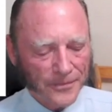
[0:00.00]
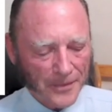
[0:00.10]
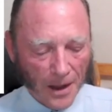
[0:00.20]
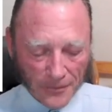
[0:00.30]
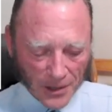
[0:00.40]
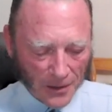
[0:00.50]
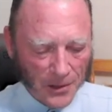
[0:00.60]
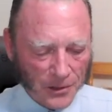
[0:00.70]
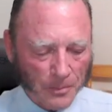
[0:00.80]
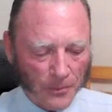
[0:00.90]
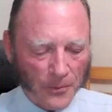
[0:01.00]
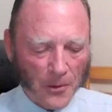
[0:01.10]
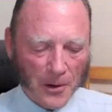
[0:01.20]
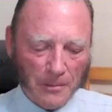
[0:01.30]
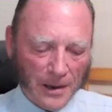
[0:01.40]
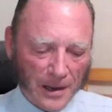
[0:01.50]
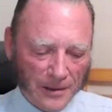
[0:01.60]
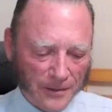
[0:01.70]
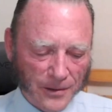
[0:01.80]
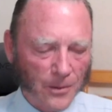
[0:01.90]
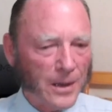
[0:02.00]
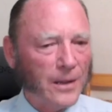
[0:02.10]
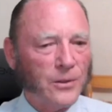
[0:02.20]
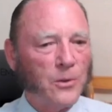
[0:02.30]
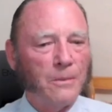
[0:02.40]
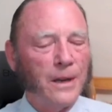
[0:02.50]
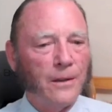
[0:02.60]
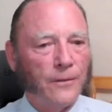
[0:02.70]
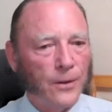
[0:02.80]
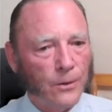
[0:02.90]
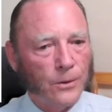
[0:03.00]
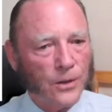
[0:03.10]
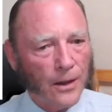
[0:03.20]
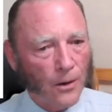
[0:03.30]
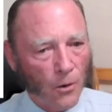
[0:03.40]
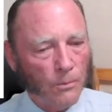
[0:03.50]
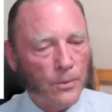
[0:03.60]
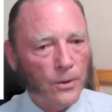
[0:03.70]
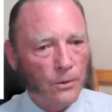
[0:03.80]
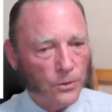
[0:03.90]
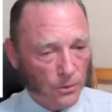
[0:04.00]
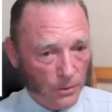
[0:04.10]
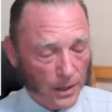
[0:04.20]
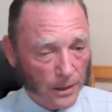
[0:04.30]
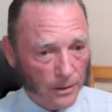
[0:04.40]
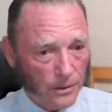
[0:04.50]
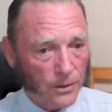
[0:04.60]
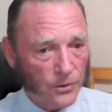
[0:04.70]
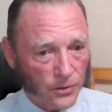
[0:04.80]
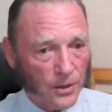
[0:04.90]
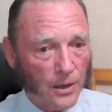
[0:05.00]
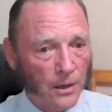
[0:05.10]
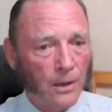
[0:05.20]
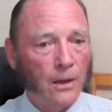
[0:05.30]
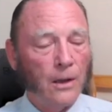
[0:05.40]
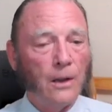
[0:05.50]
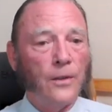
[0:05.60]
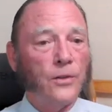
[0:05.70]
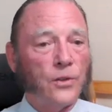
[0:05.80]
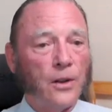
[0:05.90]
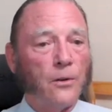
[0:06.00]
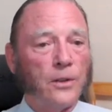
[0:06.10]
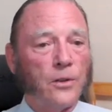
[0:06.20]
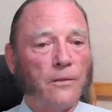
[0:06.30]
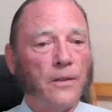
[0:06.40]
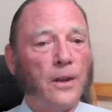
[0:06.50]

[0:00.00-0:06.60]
I've done this before, but I don't get too many views. I hope you tune in to see the secrets of the